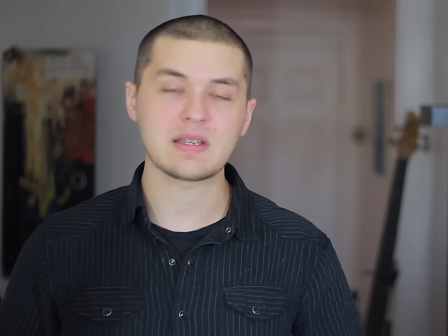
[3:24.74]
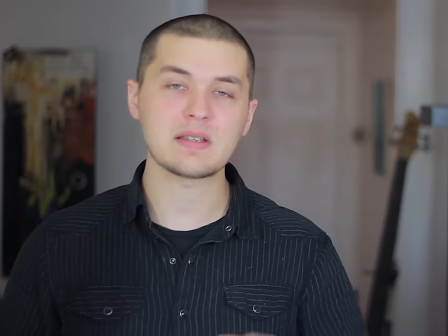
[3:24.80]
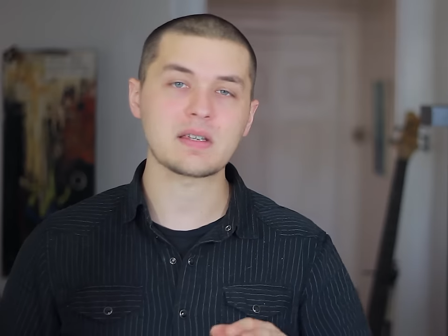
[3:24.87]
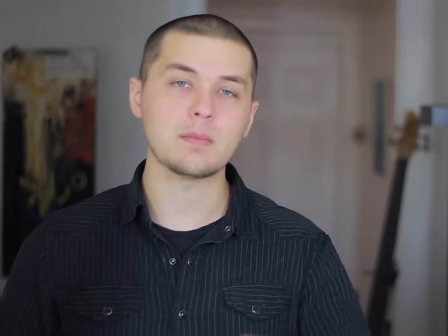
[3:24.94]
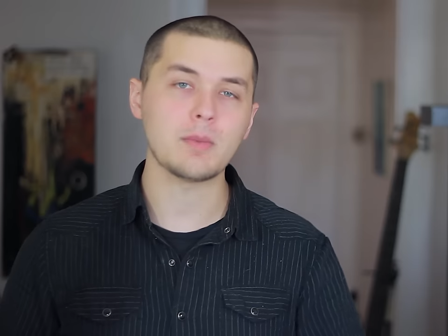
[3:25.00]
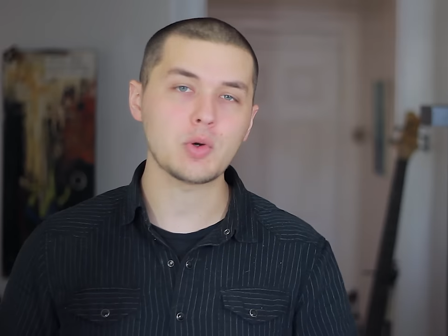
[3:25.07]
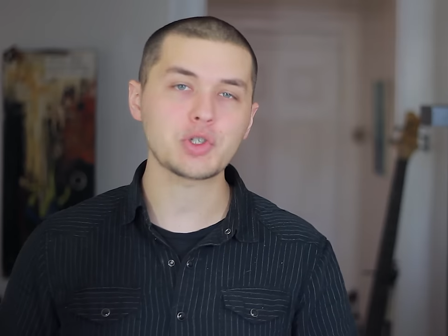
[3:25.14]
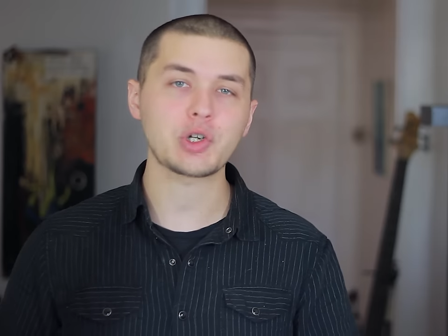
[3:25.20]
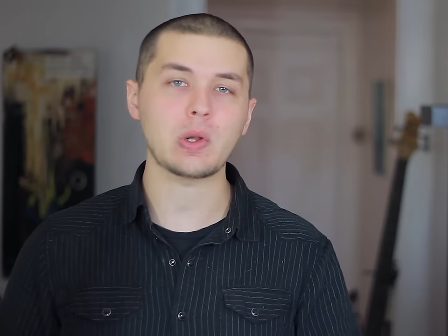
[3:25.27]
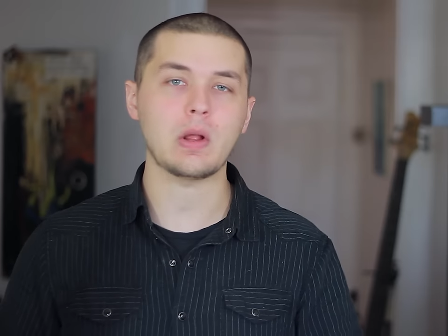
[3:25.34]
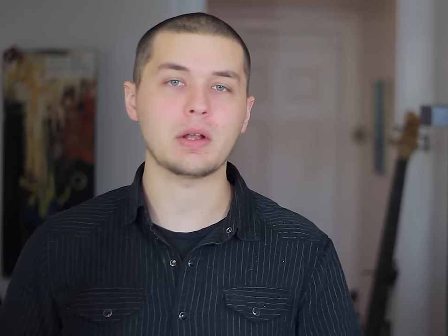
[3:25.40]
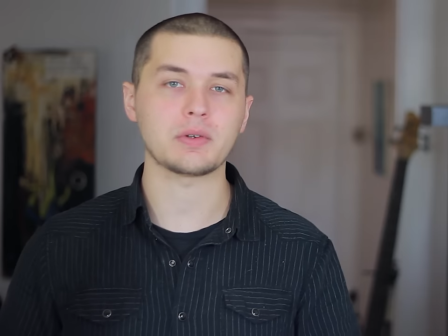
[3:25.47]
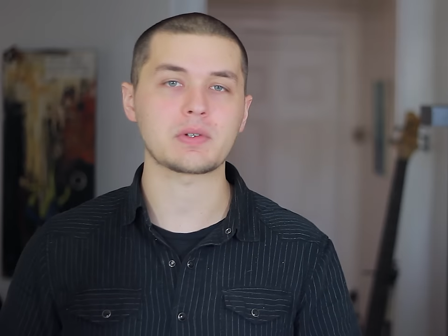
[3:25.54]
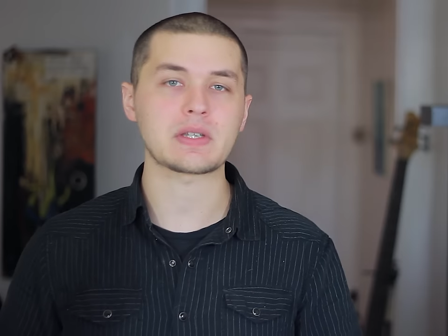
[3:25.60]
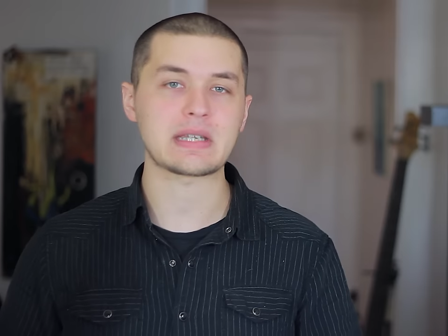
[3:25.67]
Since emotional
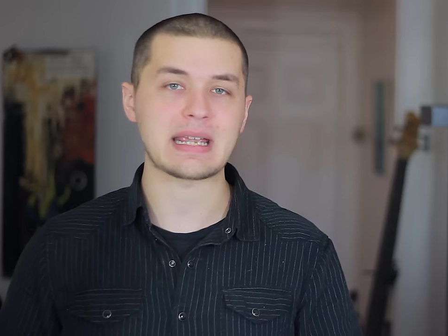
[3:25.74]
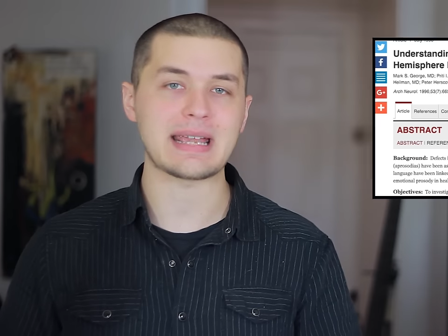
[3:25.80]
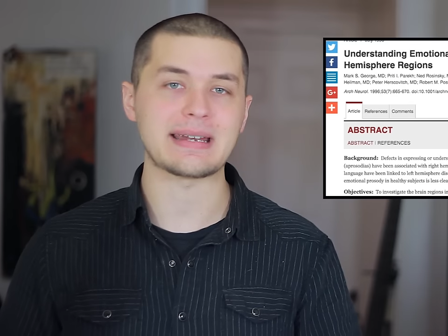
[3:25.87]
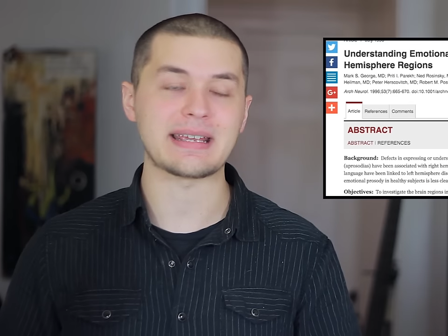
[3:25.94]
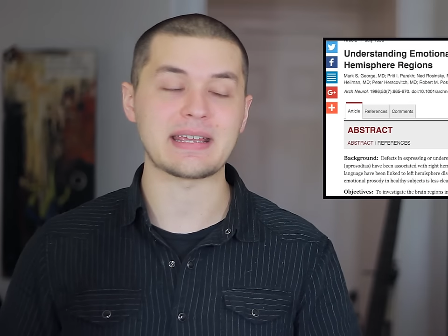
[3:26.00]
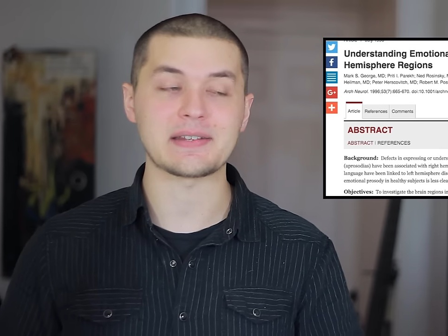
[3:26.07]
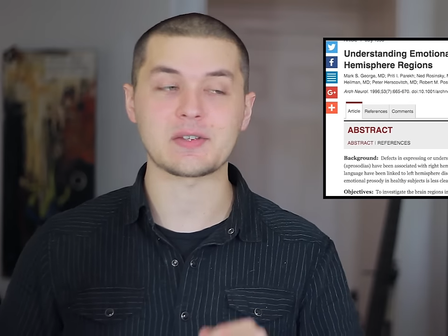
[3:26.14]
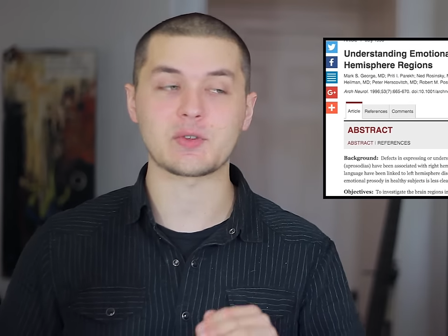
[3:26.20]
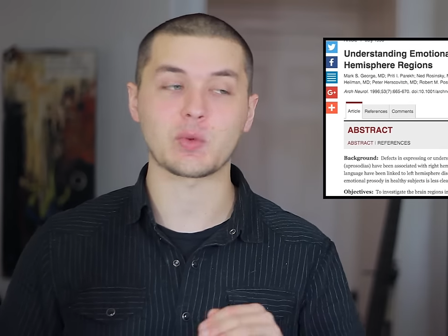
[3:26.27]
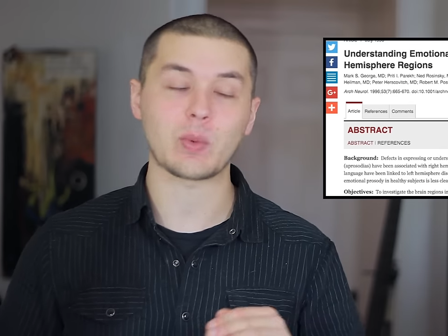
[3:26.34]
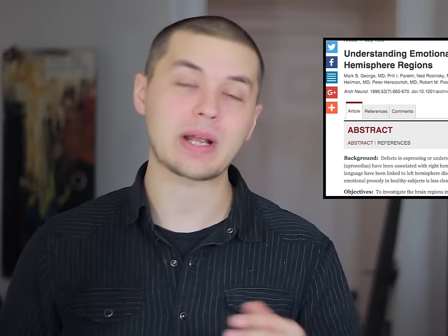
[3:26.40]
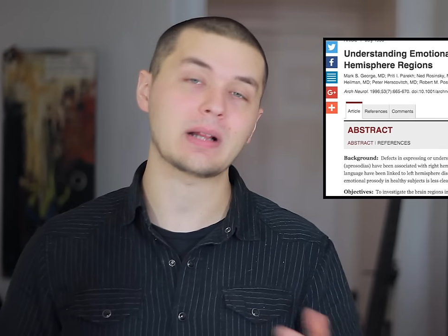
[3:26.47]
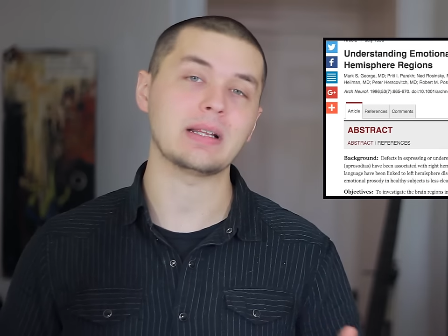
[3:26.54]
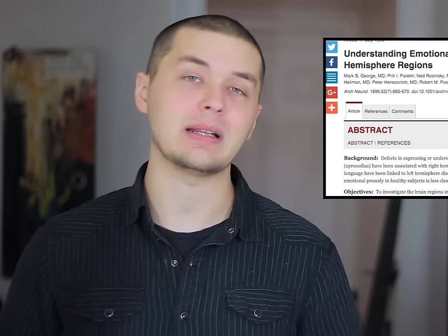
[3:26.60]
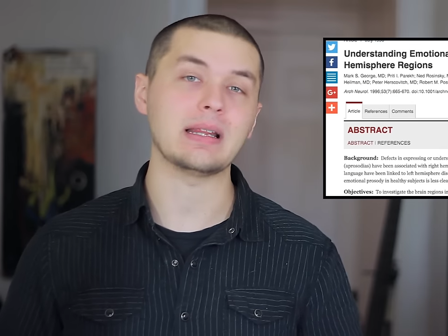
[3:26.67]
understanding is
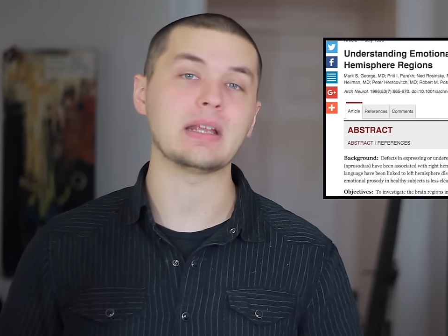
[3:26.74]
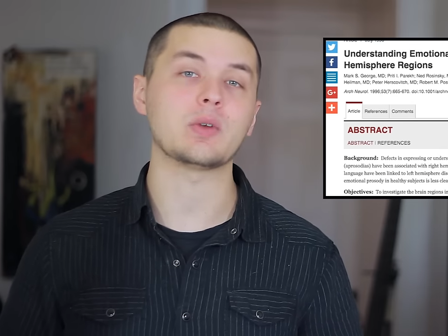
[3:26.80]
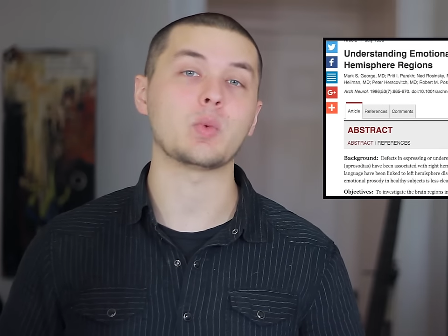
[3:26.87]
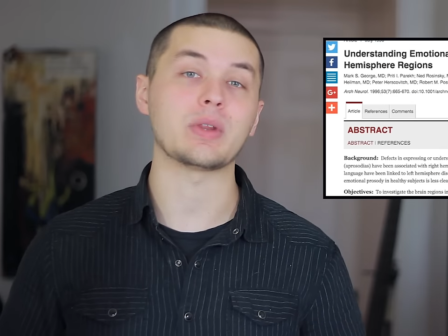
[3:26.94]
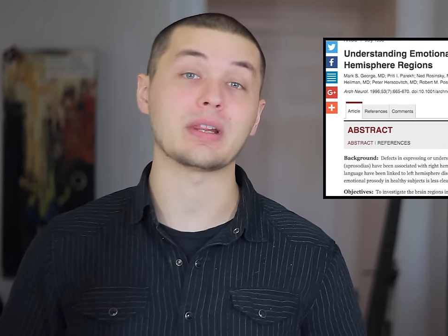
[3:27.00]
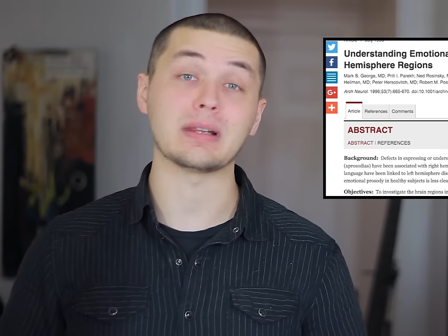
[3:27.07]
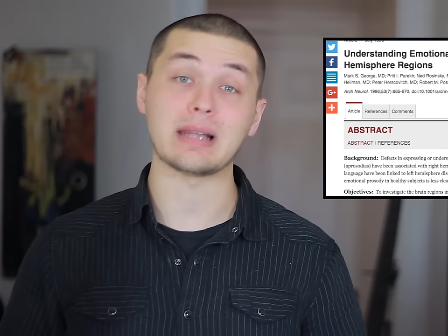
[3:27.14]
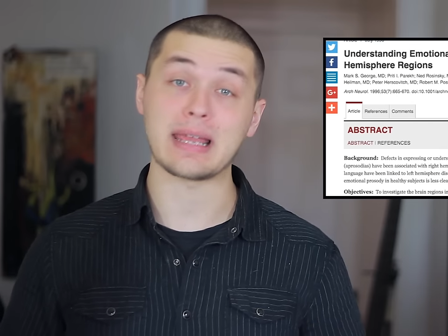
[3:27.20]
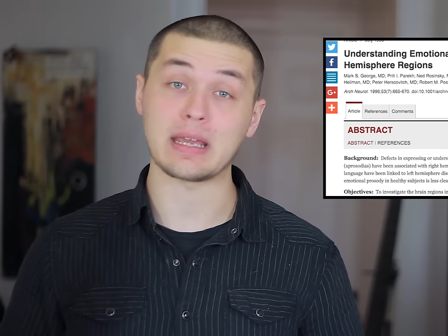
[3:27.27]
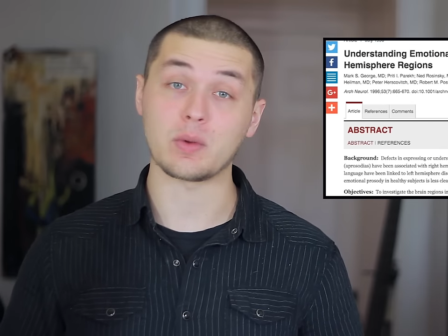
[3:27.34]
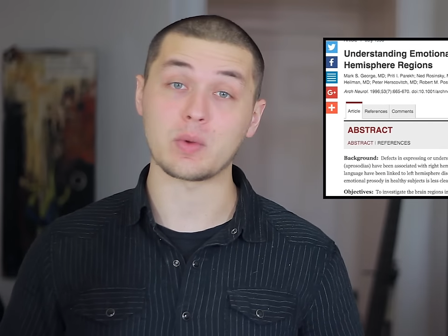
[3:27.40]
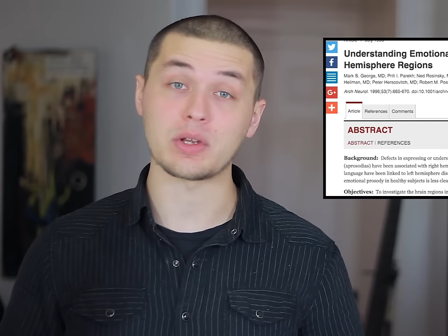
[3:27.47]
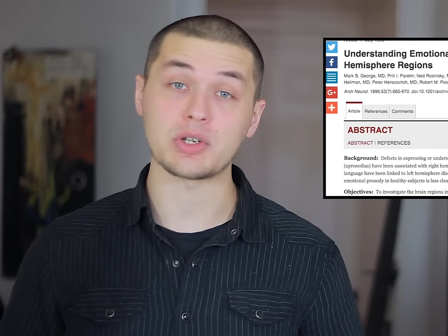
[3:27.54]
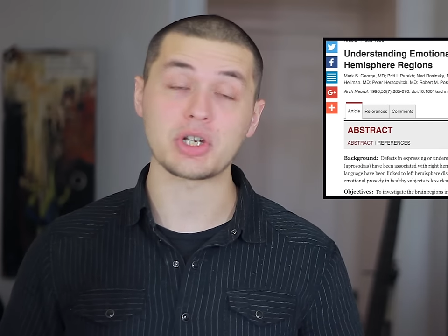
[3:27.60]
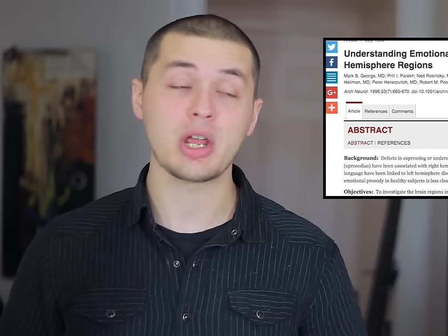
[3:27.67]
directly linked with
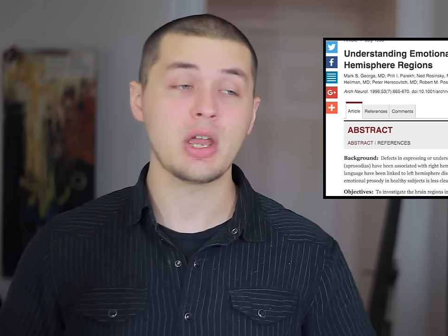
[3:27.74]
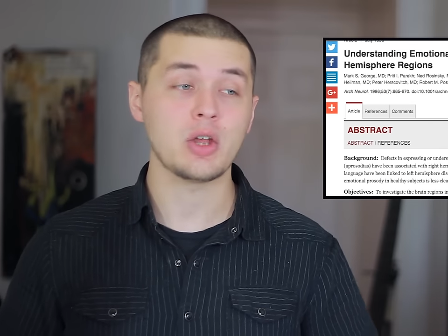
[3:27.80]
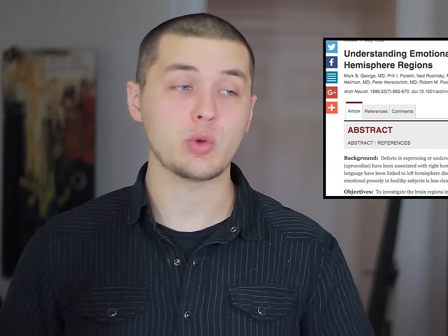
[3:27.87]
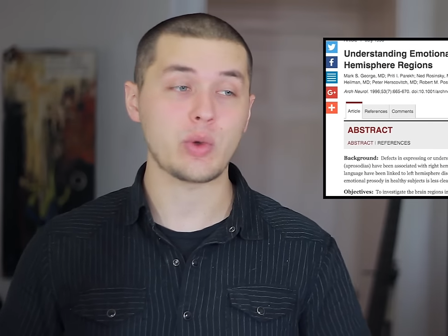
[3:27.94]
language,